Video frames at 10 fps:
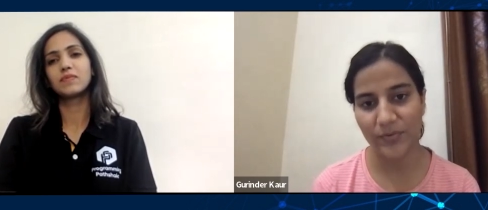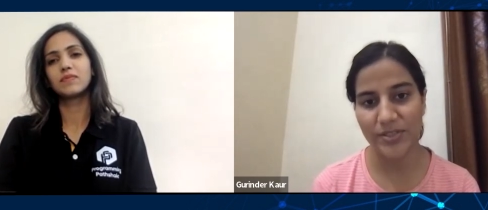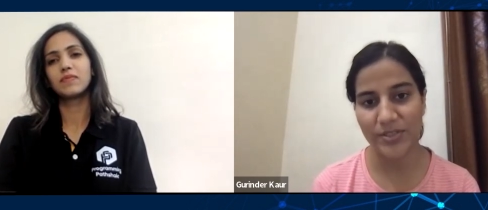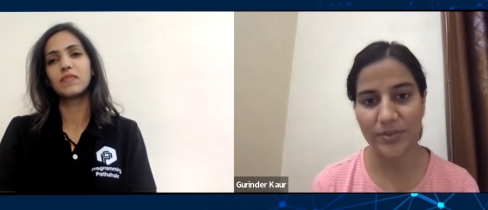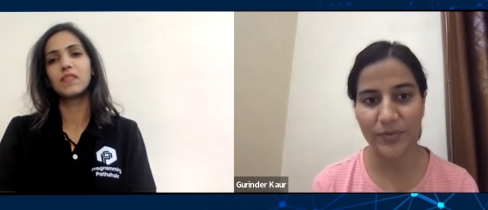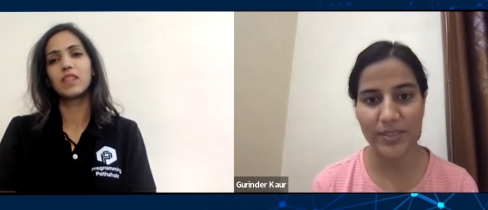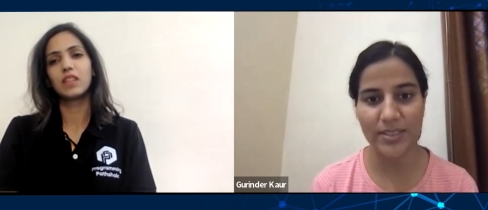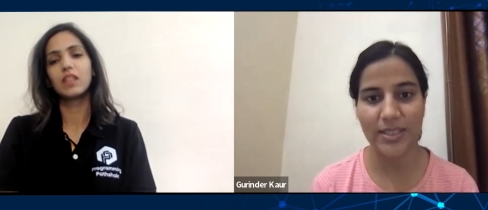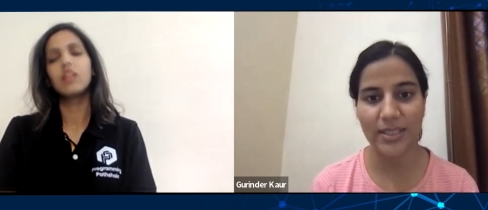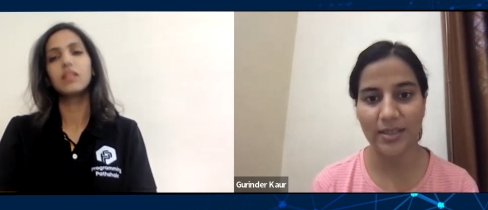Speaker 1: Professional
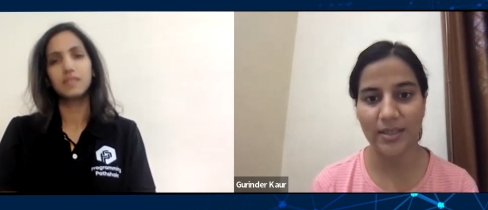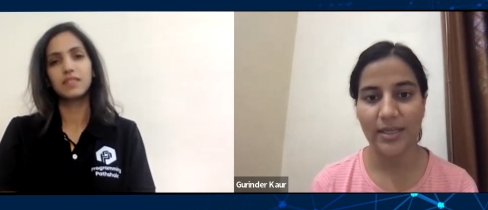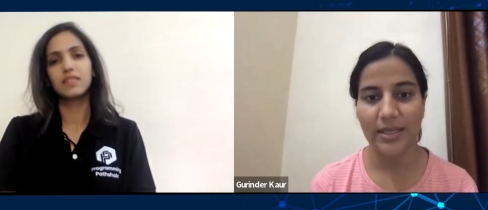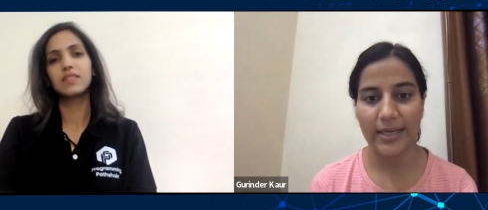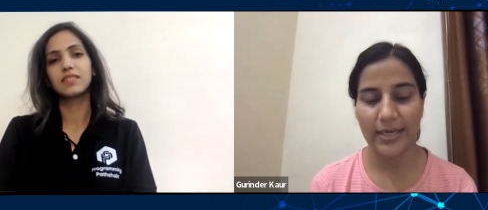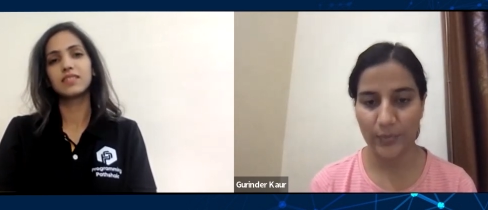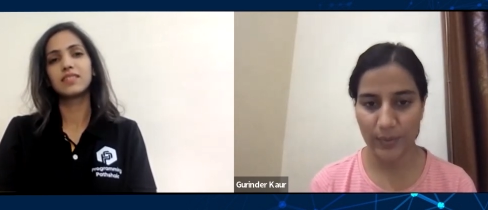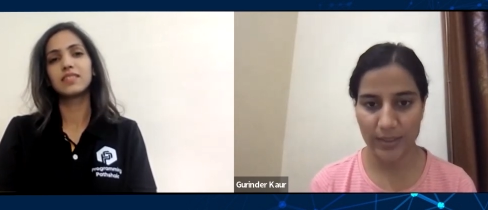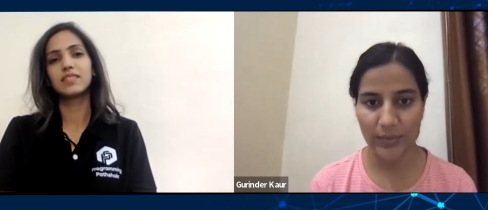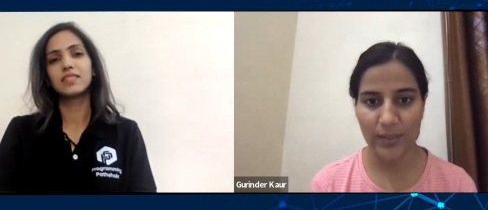University in
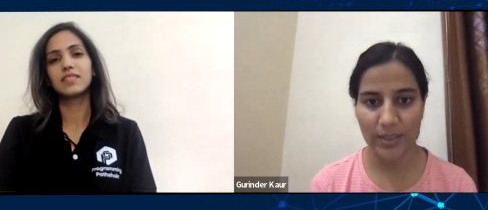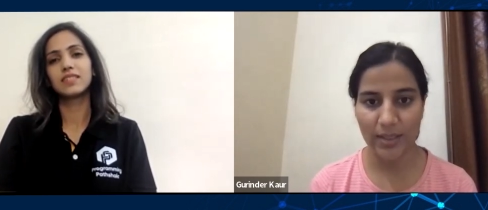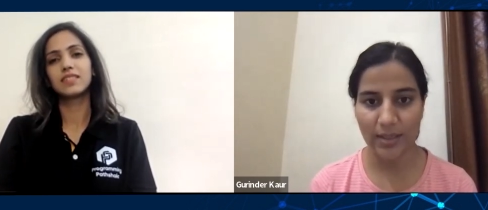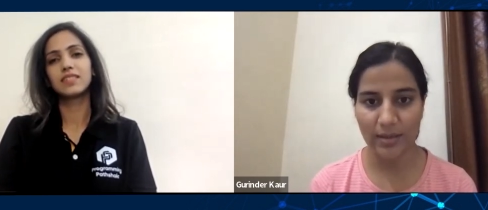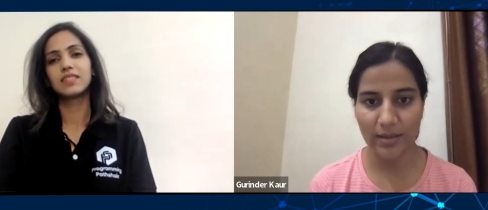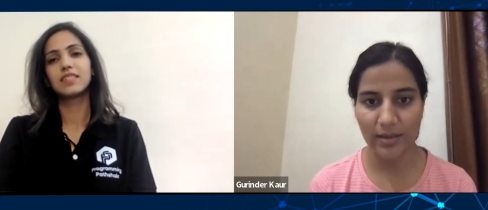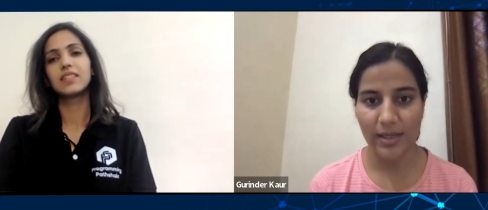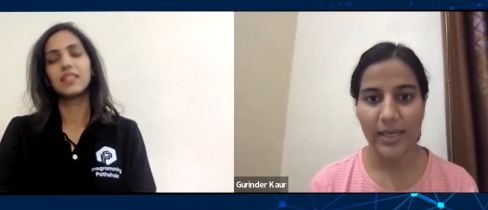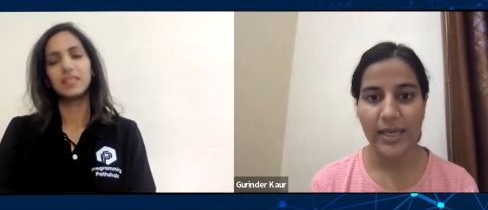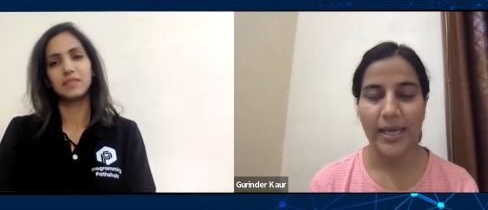2020.
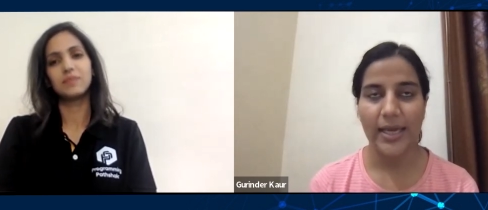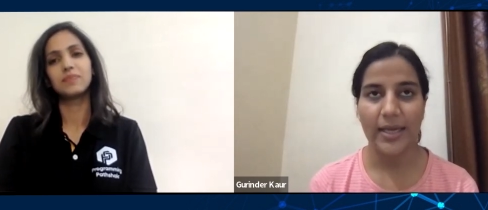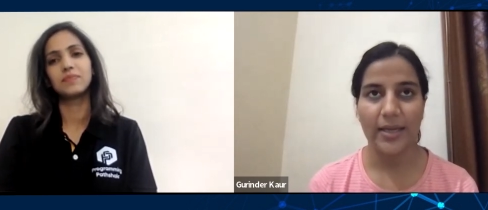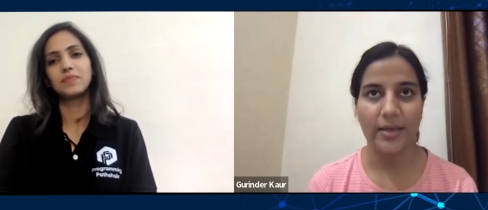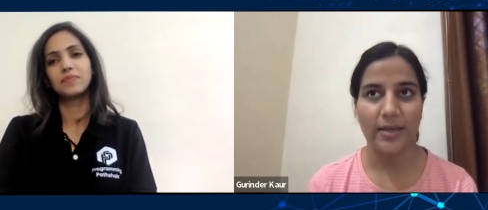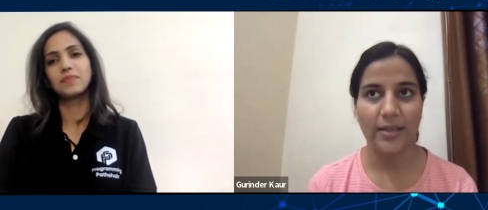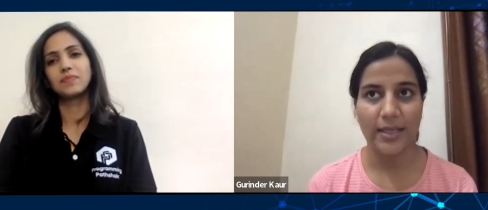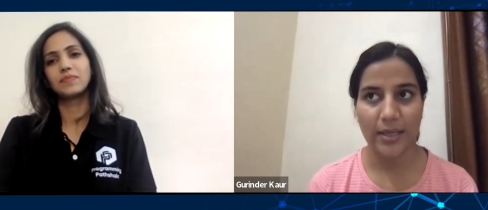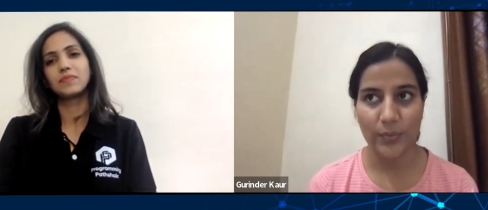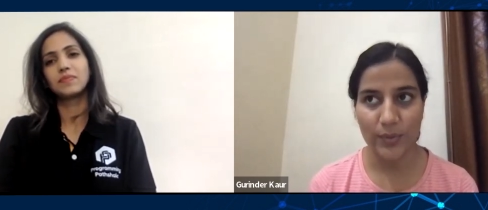And
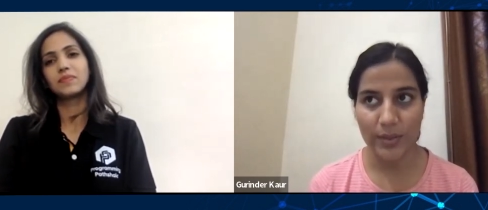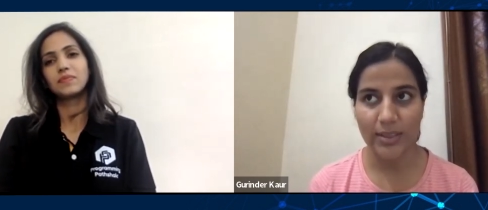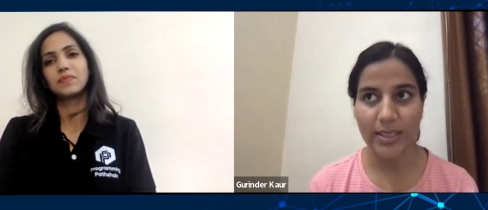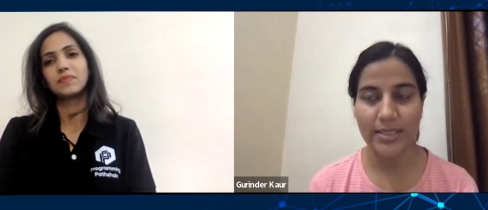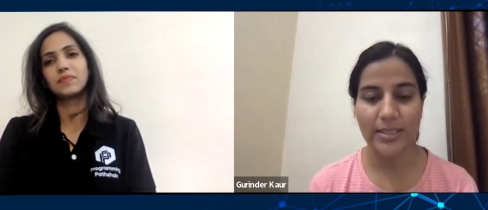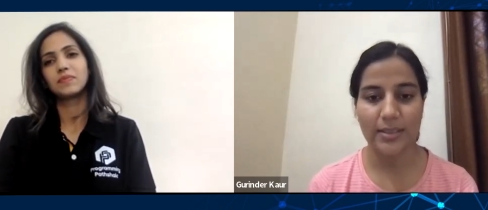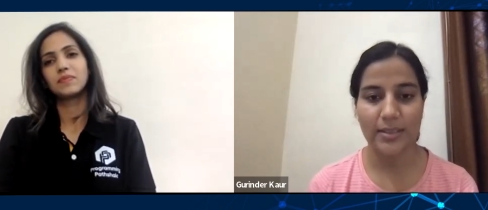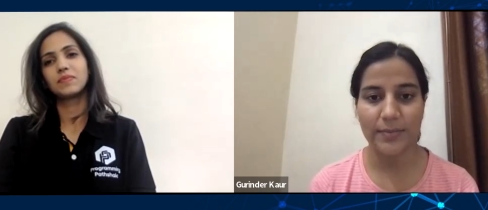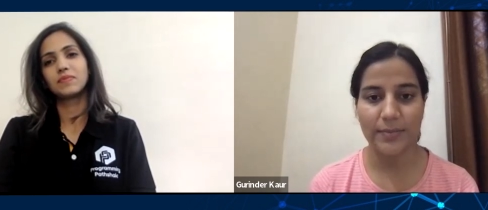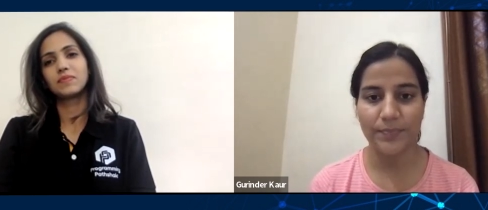then I worked as
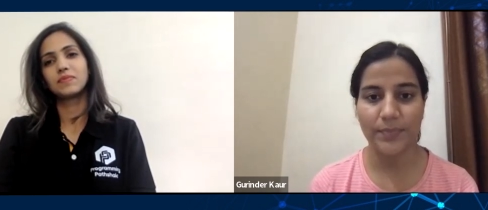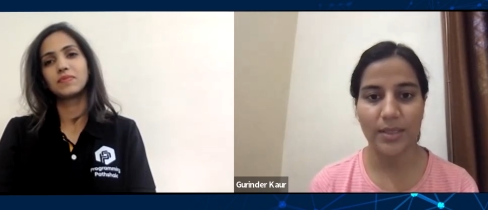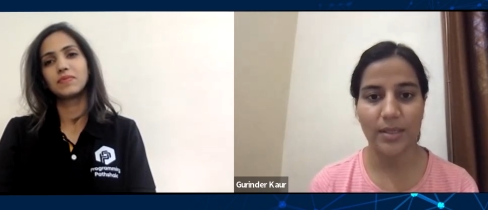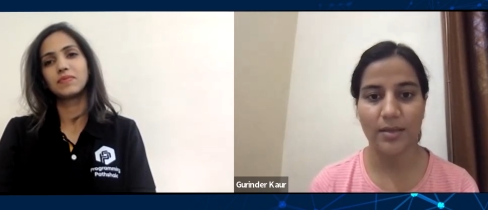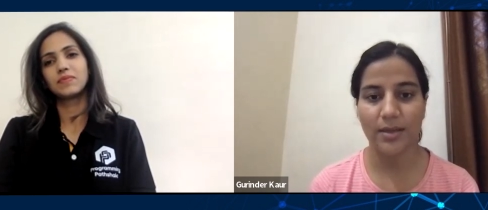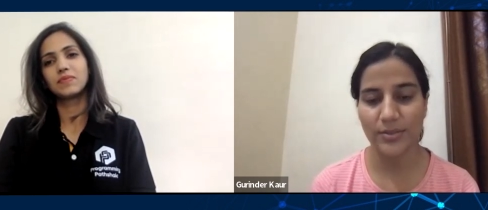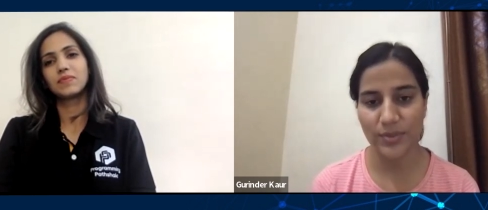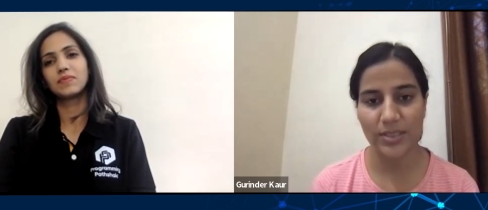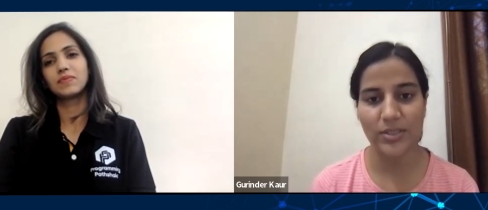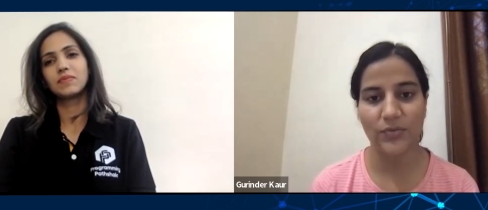a
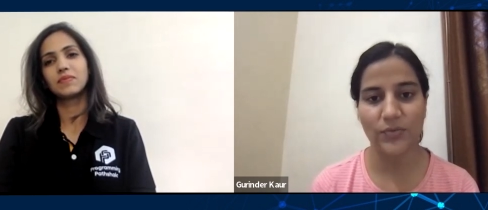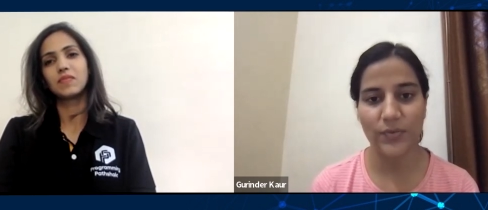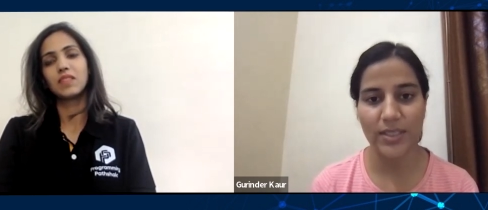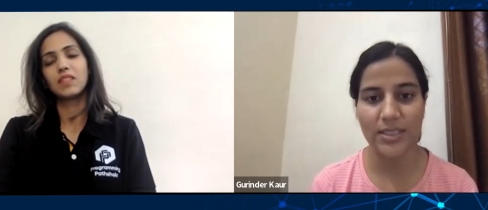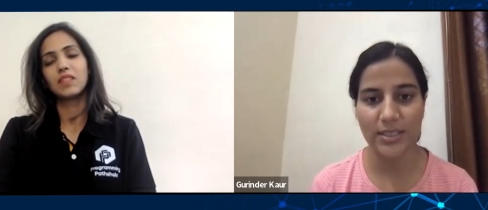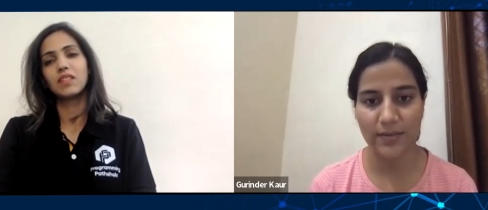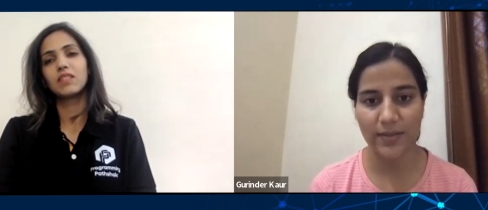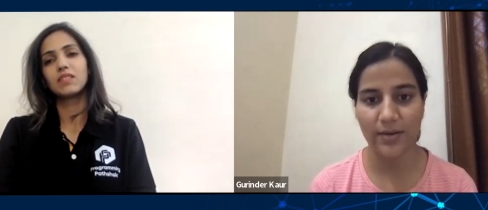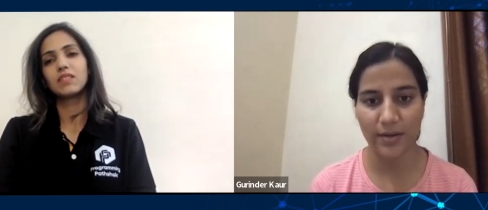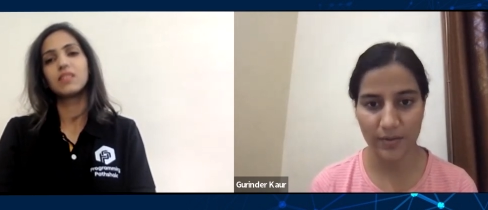associate software engineer
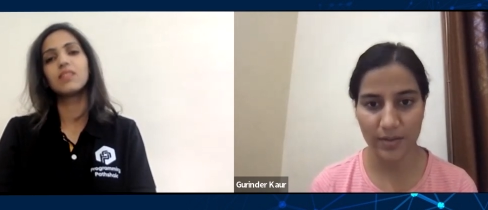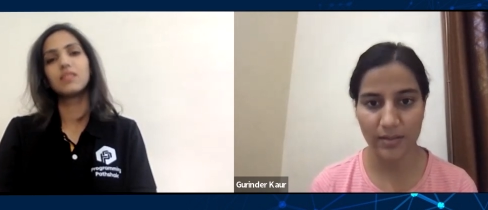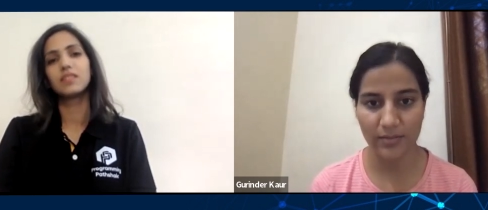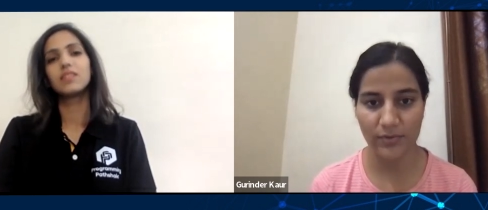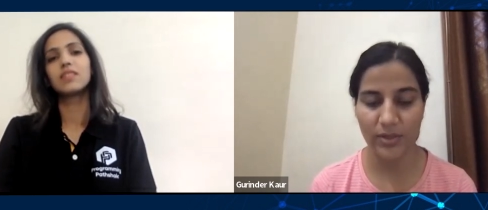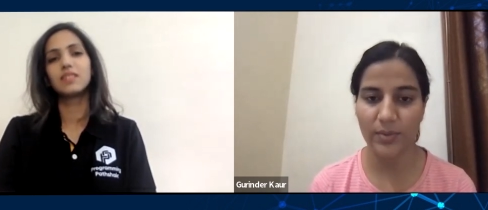in Rakuten for